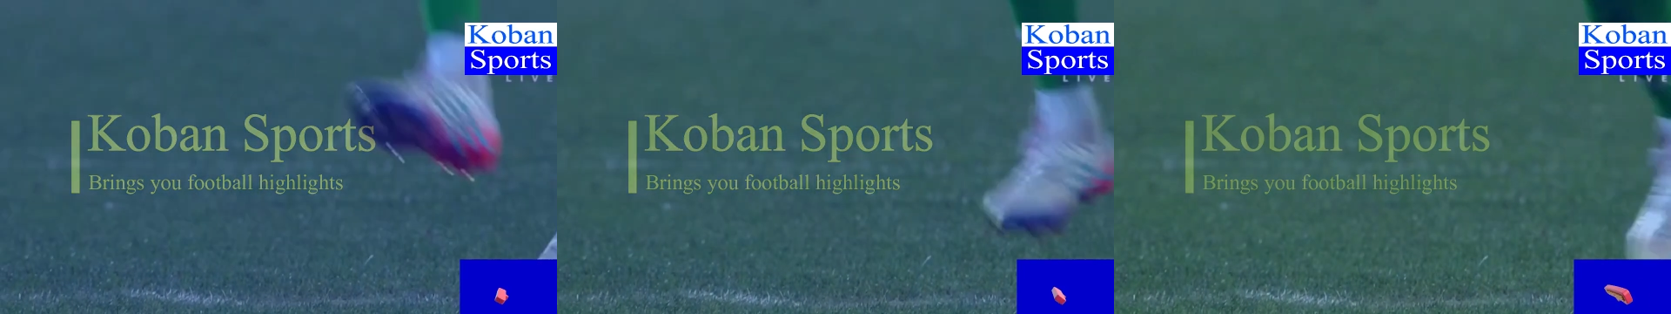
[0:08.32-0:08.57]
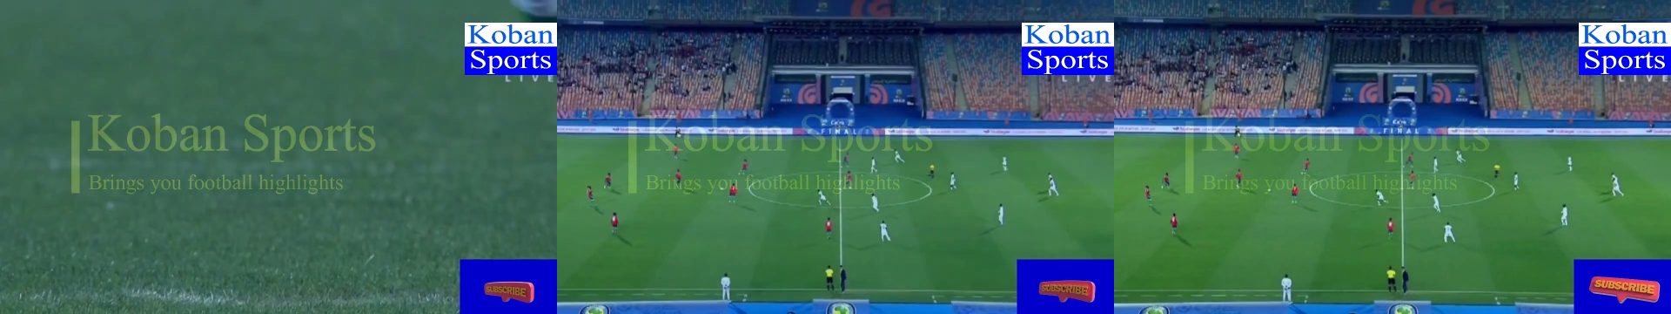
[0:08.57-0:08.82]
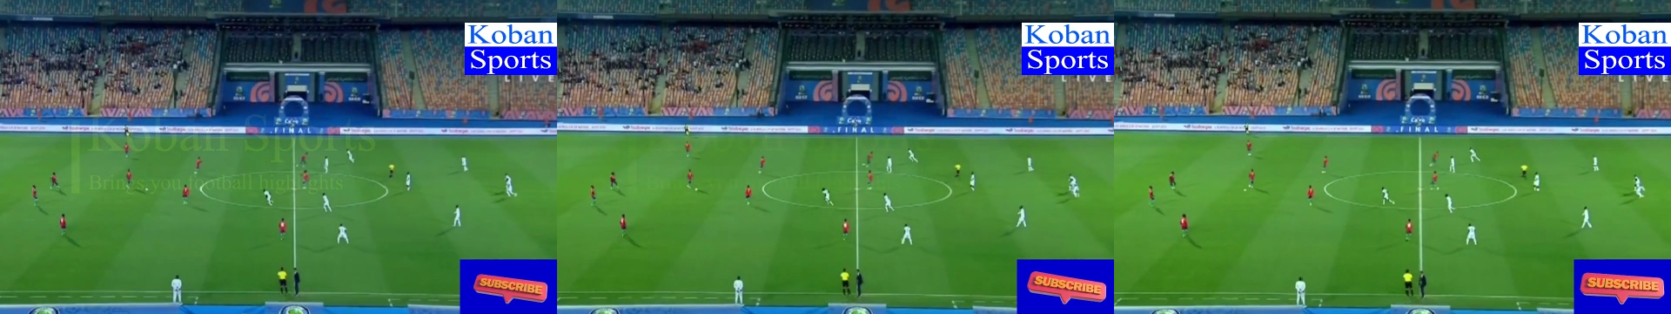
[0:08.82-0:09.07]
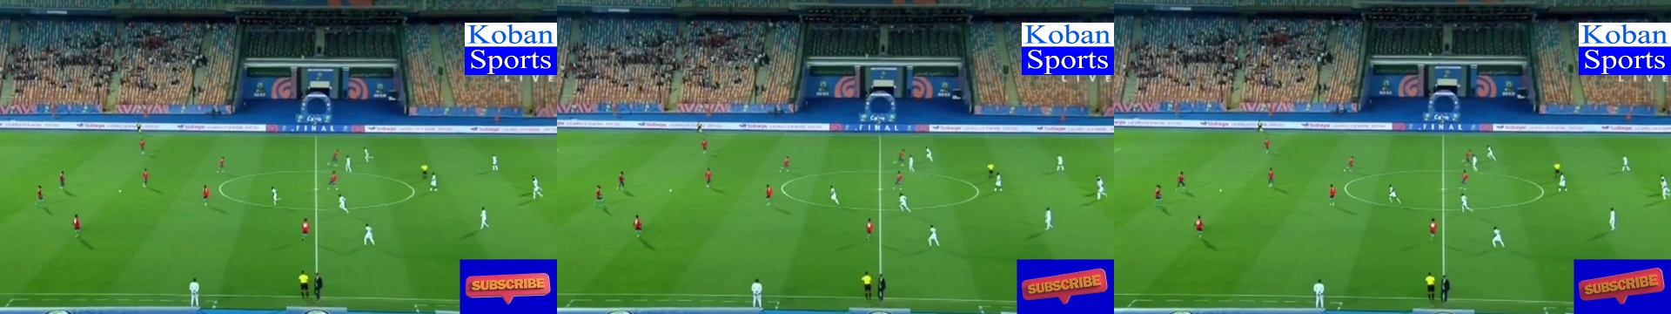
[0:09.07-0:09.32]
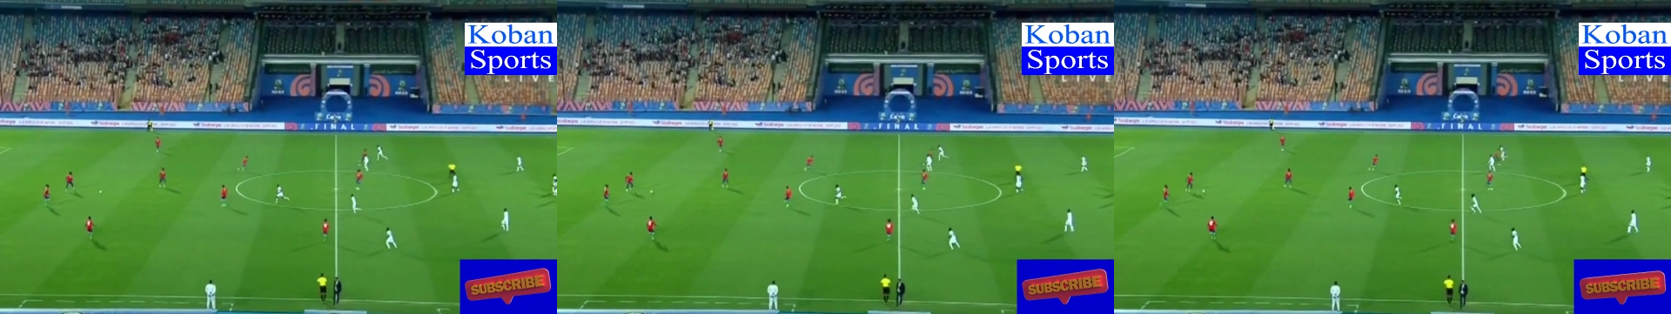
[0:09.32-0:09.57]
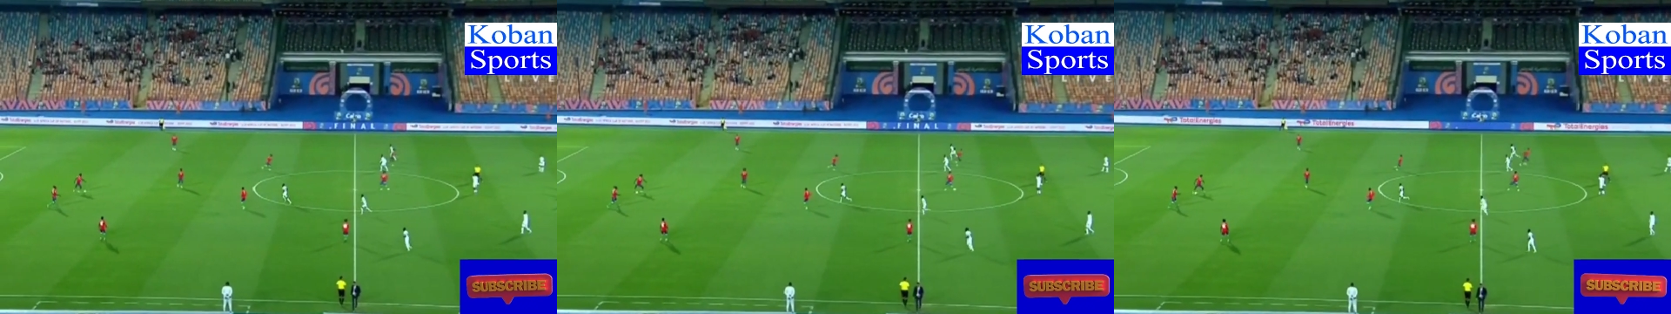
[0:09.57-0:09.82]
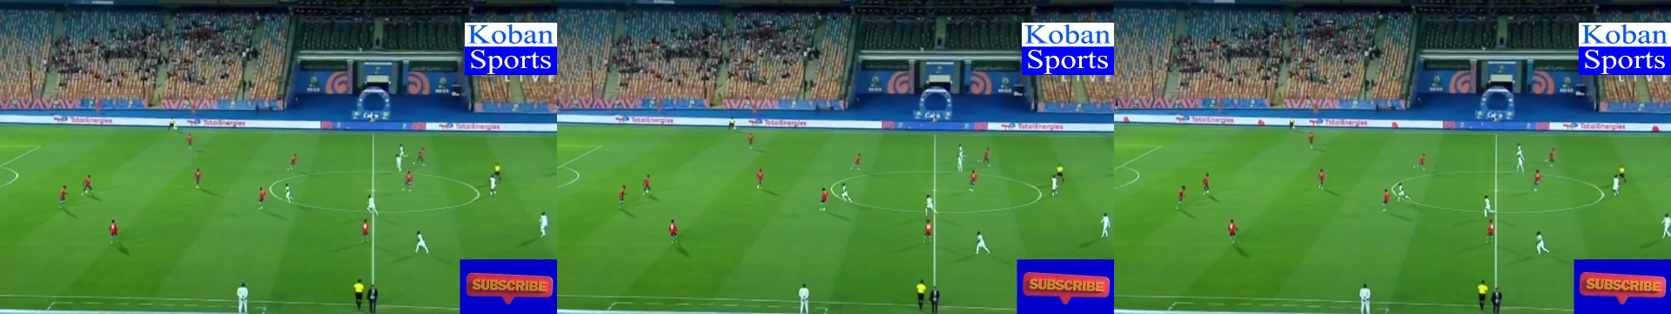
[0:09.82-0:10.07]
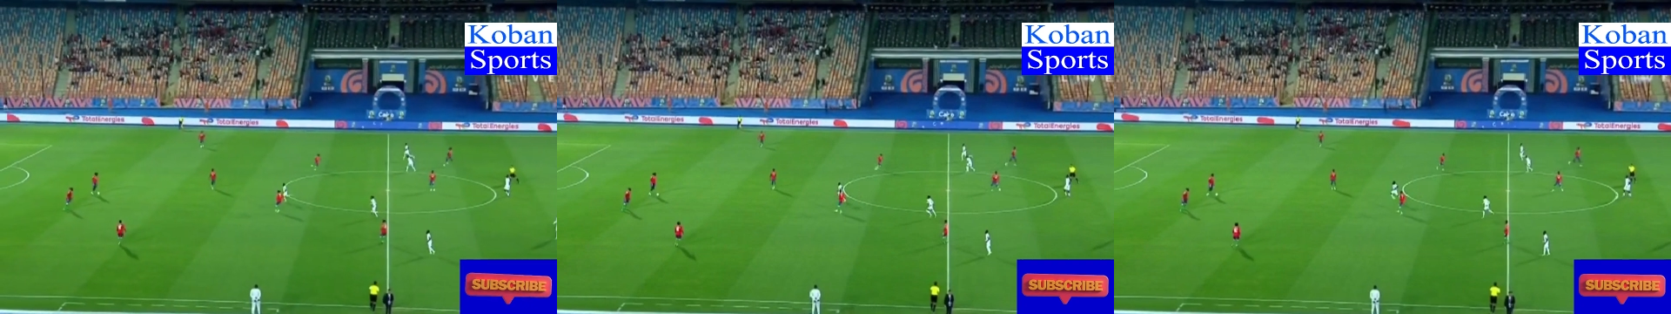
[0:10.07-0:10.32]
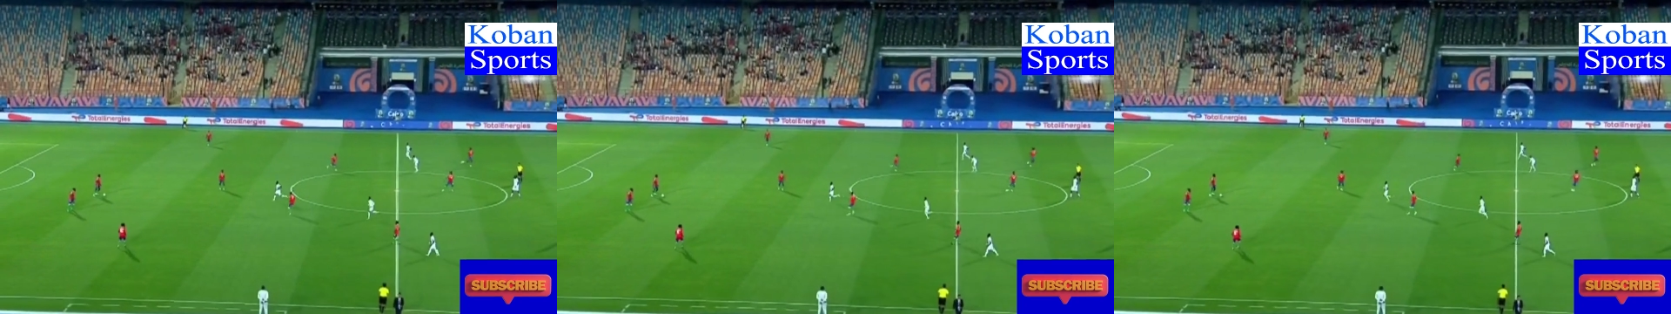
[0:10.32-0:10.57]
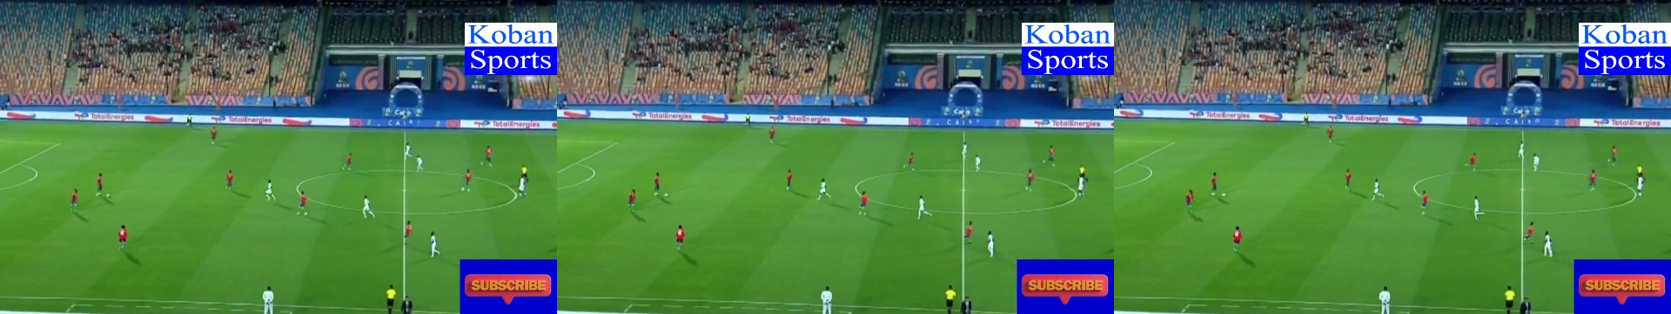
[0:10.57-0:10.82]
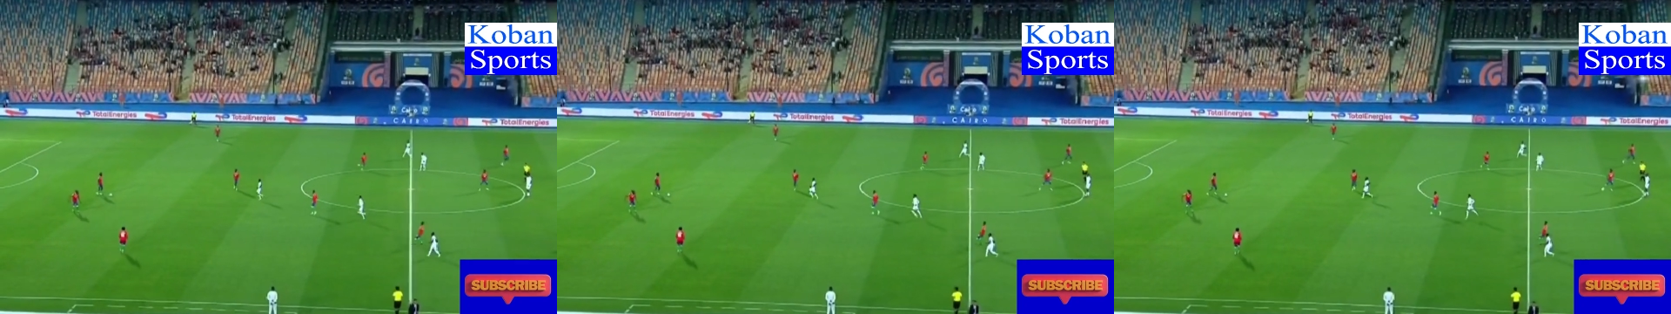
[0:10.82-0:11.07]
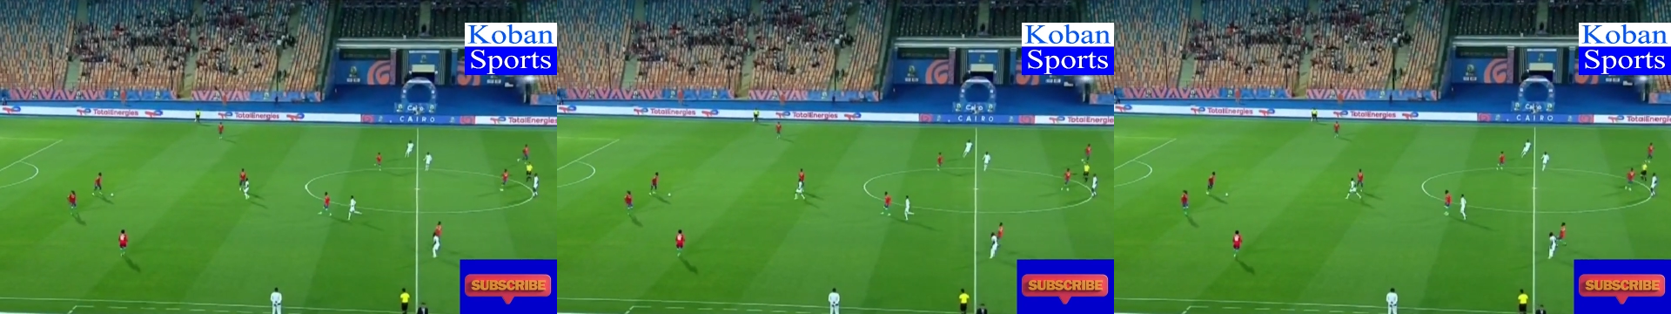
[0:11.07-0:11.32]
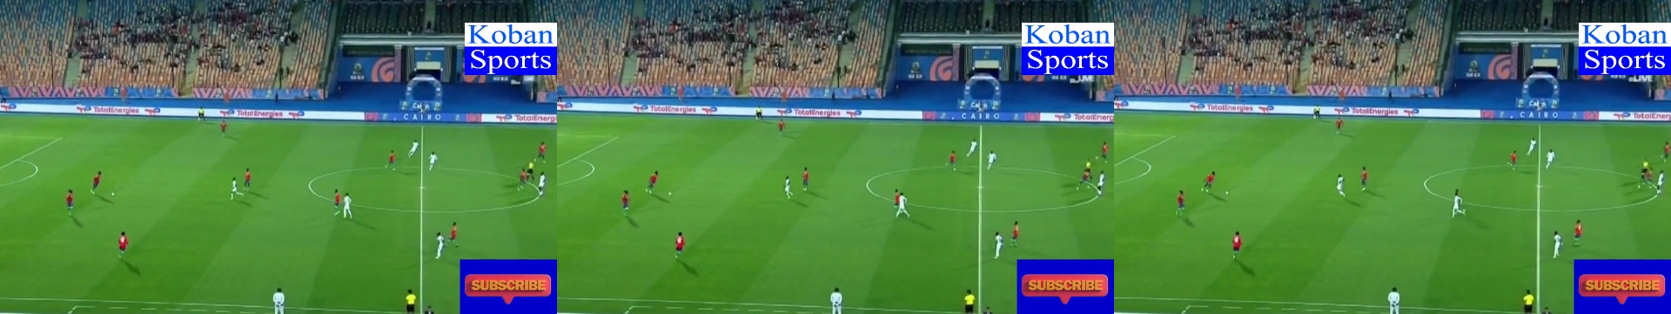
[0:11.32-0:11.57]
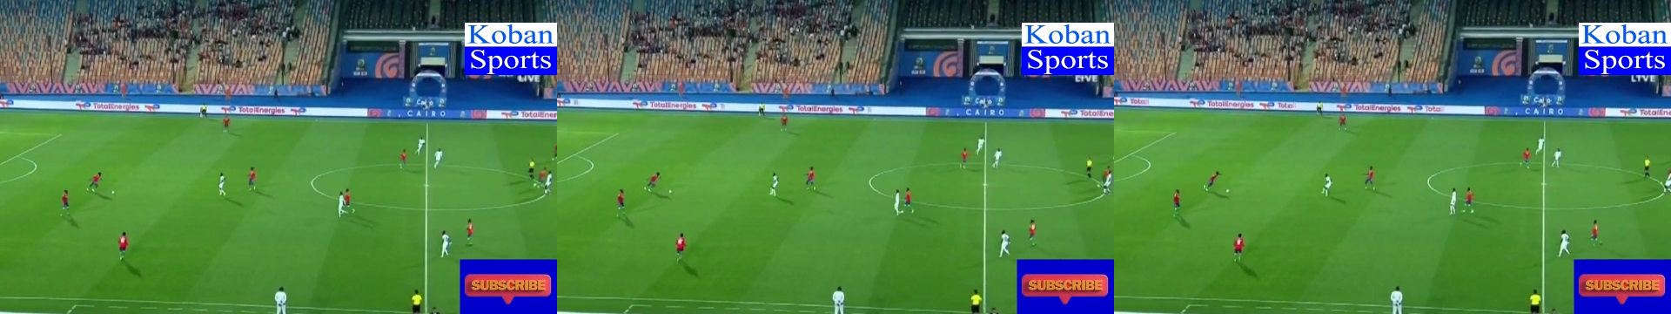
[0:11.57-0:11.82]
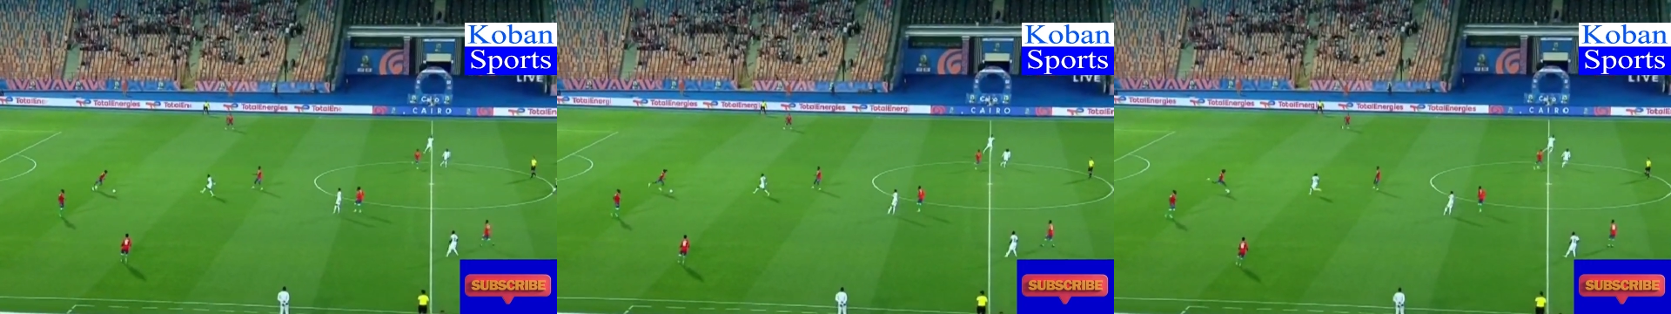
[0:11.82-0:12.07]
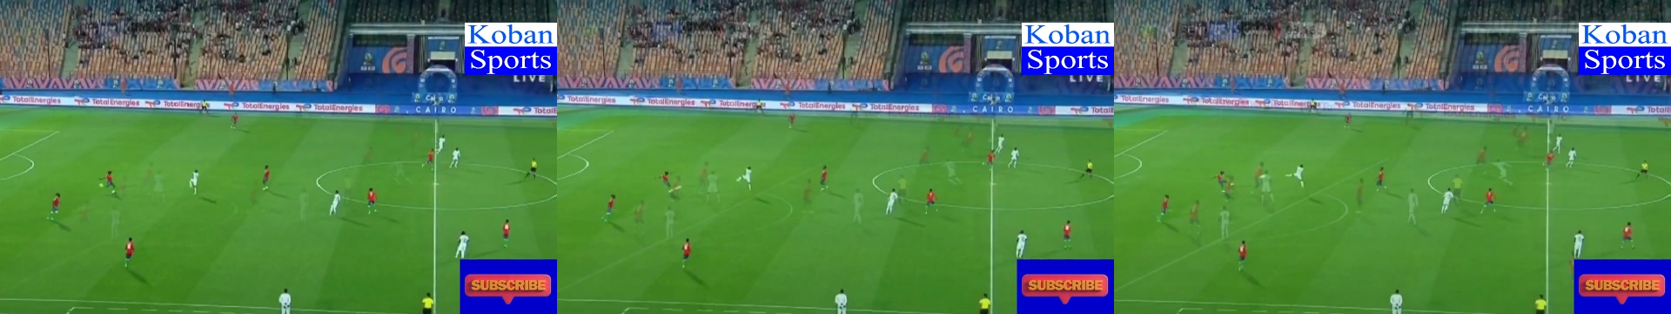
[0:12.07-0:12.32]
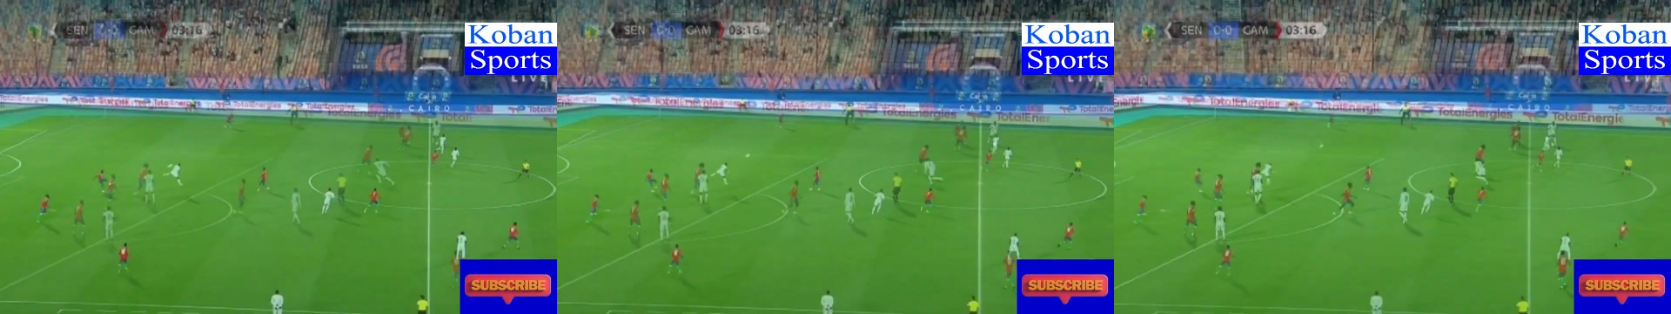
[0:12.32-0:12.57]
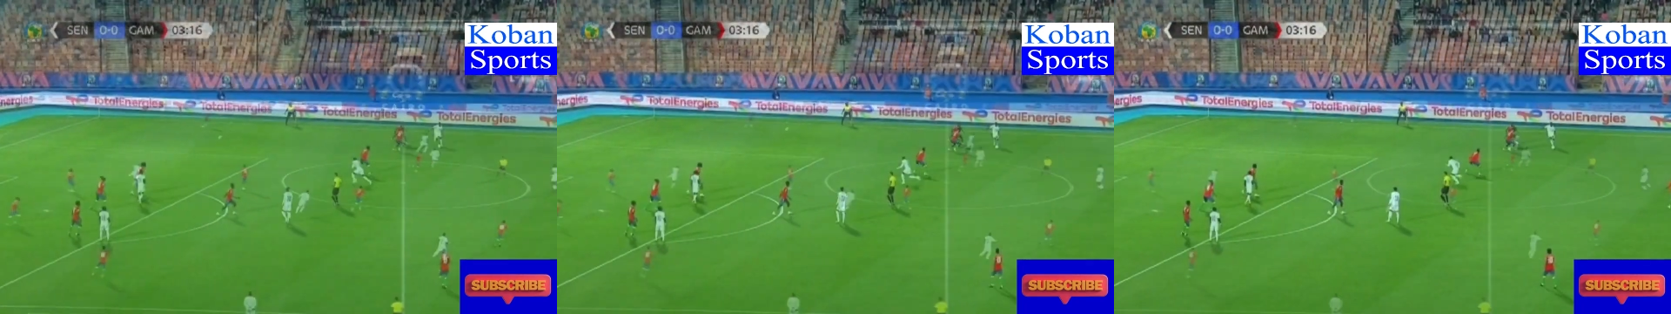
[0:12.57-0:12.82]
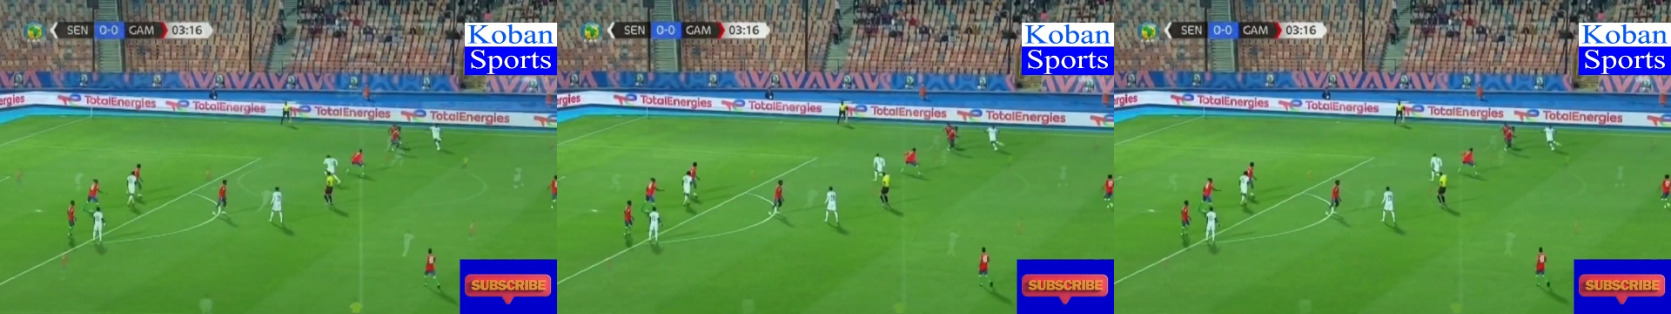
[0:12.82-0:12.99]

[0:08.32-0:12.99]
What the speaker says: Nobody's mouth can be seen.